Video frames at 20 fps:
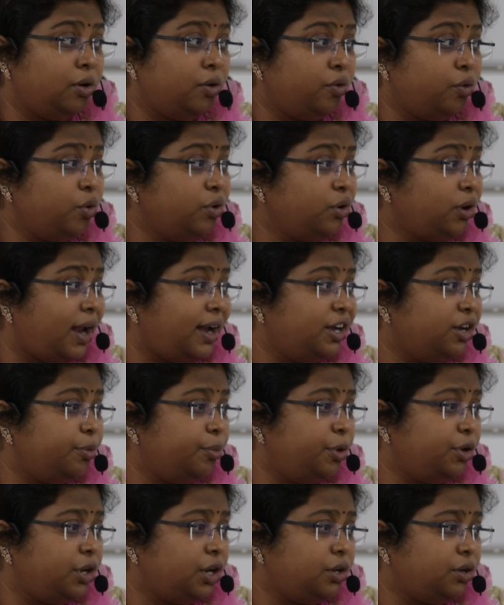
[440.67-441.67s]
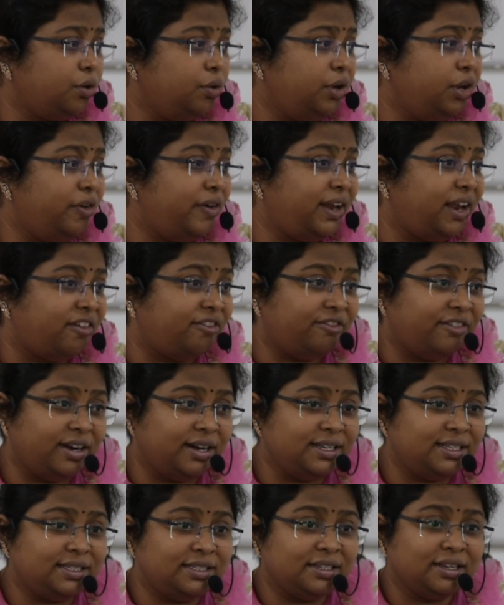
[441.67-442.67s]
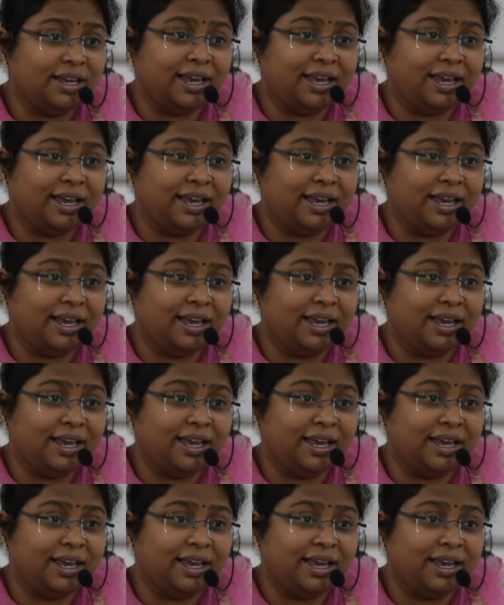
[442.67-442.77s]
good contributor to UN efforts,